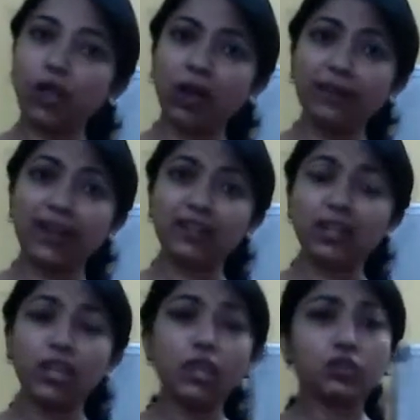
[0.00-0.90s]
All right.
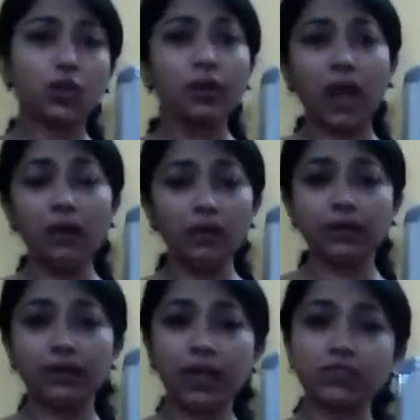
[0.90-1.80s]
So now
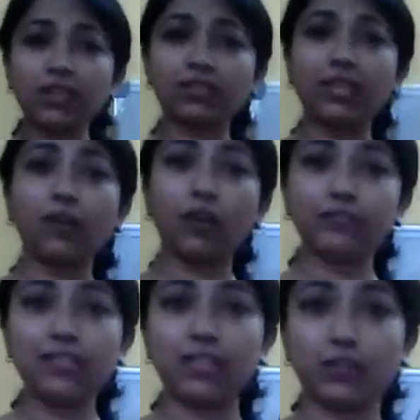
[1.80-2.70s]
just think
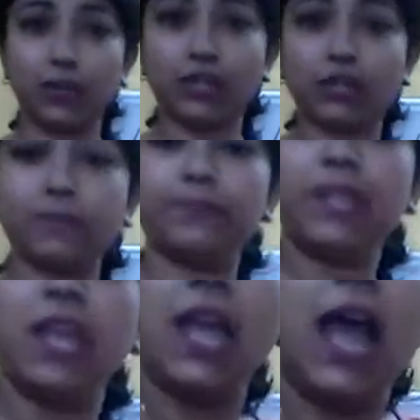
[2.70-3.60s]
of the situation.
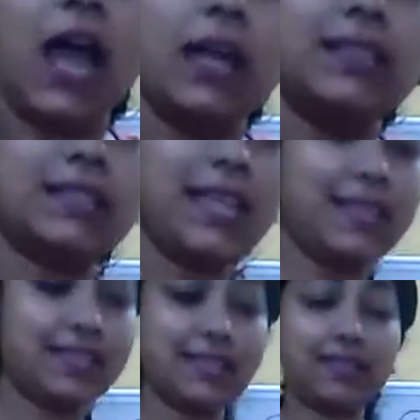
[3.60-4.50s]
Say
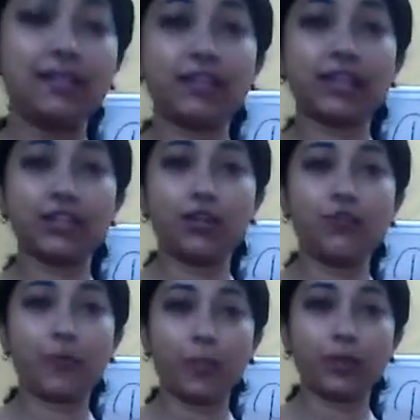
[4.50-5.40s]
this is the direction
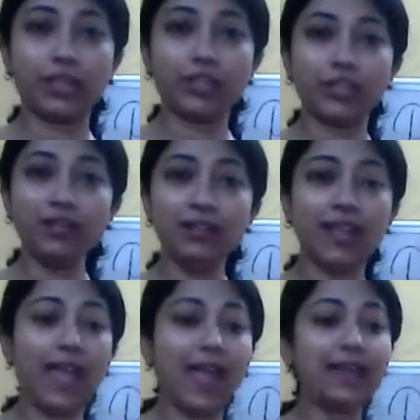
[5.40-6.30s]
of propagation,
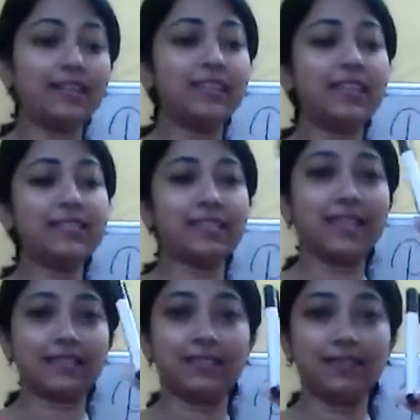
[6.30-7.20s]
and this
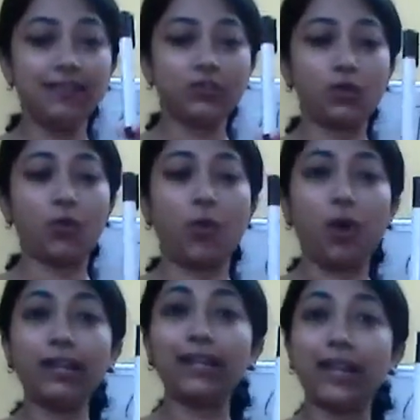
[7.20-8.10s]
is the
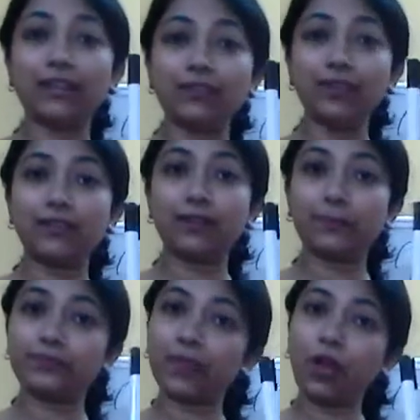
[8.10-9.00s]
so-called electric
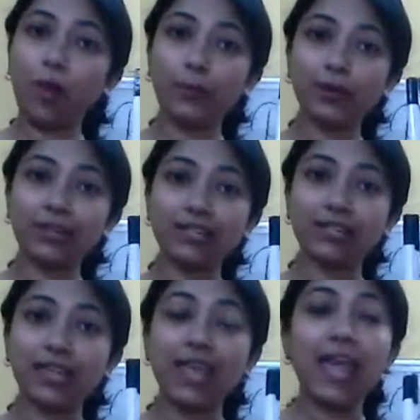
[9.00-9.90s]
component.
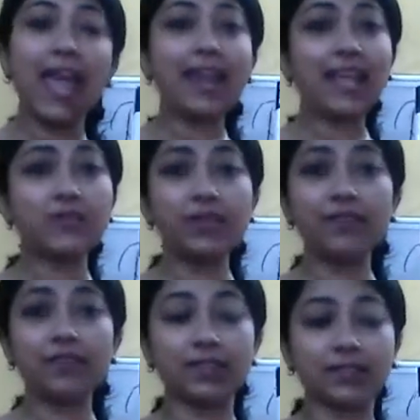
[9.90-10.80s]
And as we
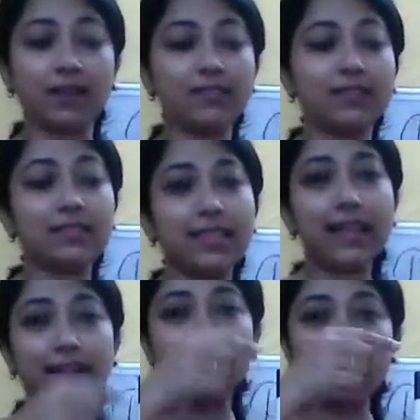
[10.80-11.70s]
have discussed, this
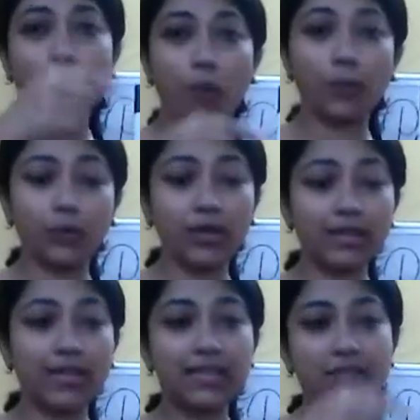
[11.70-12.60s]
electric
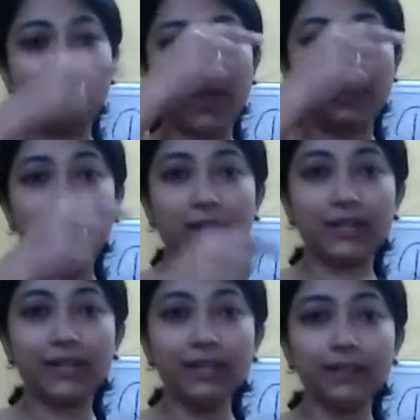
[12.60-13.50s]
component is
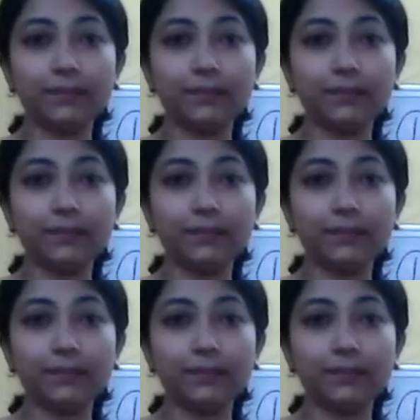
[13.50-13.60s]
vibrating